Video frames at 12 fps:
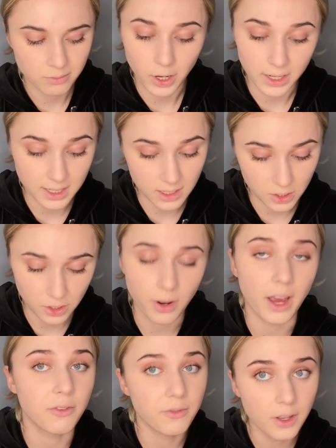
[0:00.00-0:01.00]
no I didn't do,
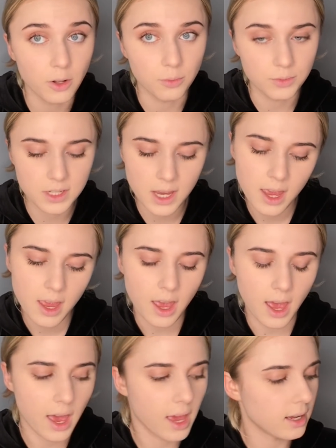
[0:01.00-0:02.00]
I filmed
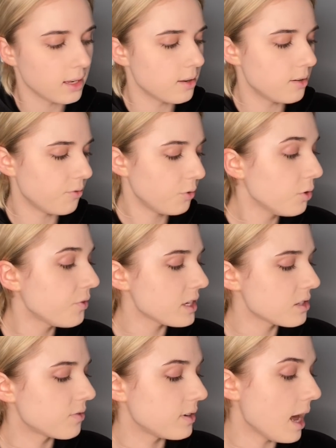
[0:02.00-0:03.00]
a full
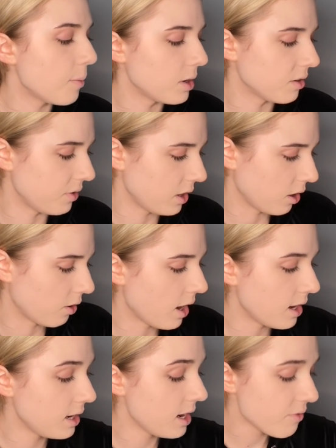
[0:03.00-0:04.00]
face of Nabla video
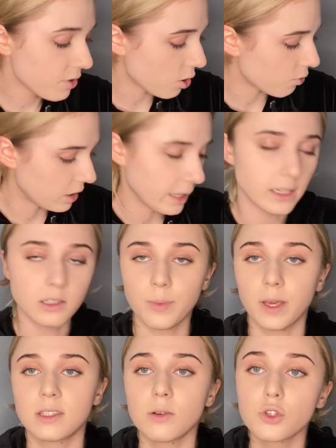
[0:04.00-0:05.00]
and it never got released
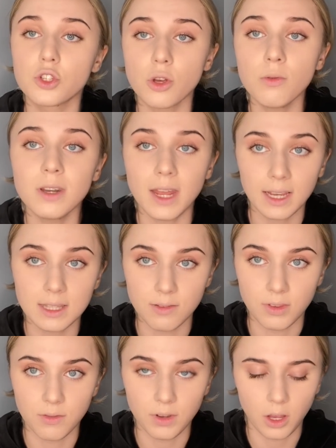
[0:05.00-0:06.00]
because I was so negative
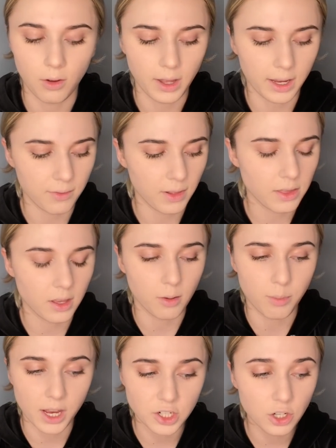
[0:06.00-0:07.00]
in the video. Like I feel like the
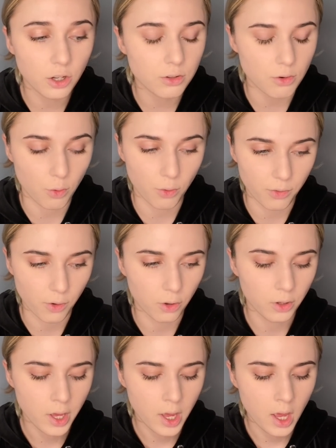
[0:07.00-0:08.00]
complexion looked awful.